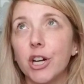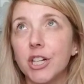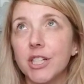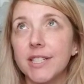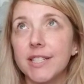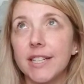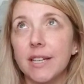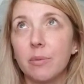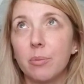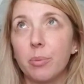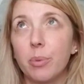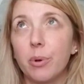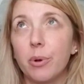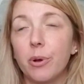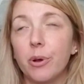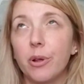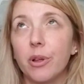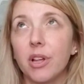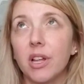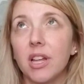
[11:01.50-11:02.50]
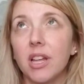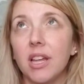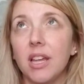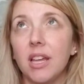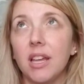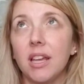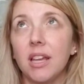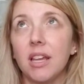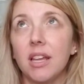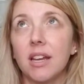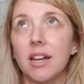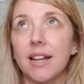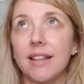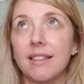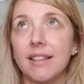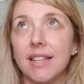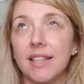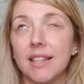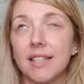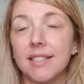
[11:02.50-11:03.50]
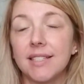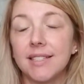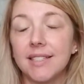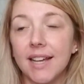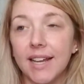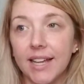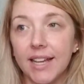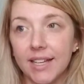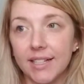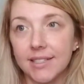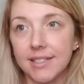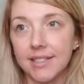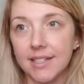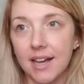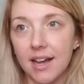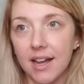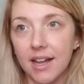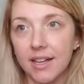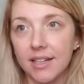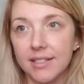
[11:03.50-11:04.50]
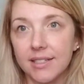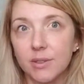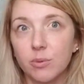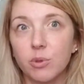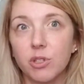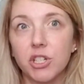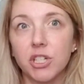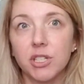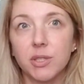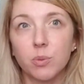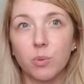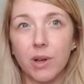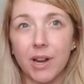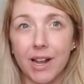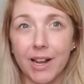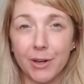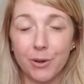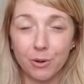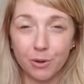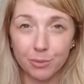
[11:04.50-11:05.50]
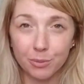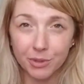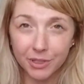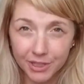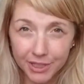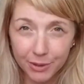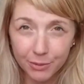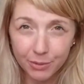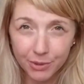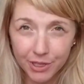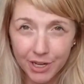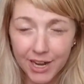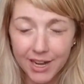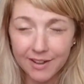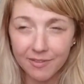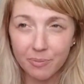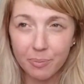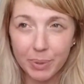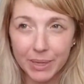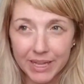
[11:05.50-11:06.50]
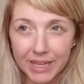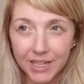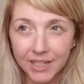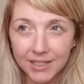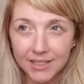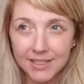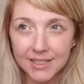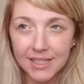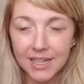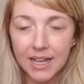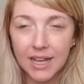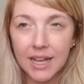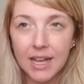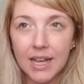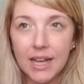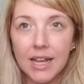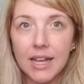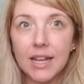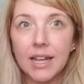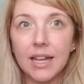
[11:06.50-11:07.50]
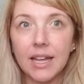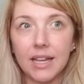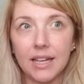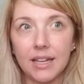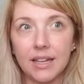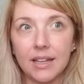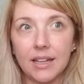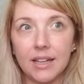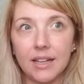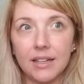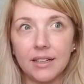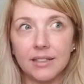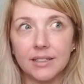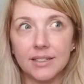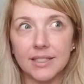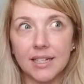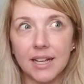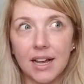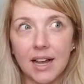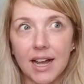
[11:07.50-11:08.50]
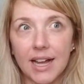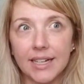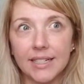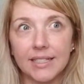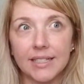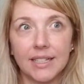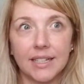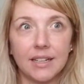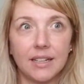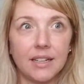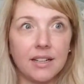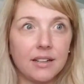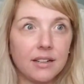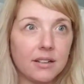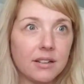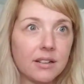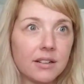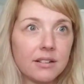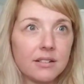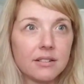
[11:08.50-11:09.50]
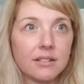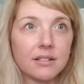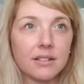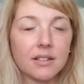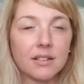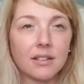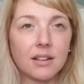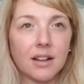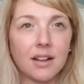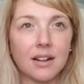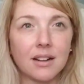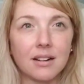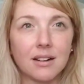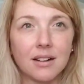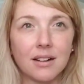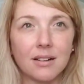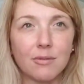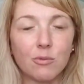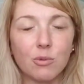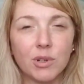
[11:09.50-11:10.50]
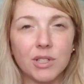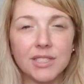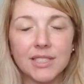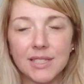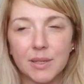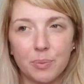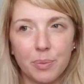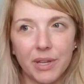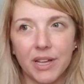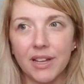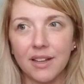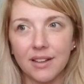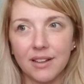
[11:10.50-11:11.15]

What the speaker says: her sample in, I think, the 2nd size, which is what I normally would have picked. And I didn't want to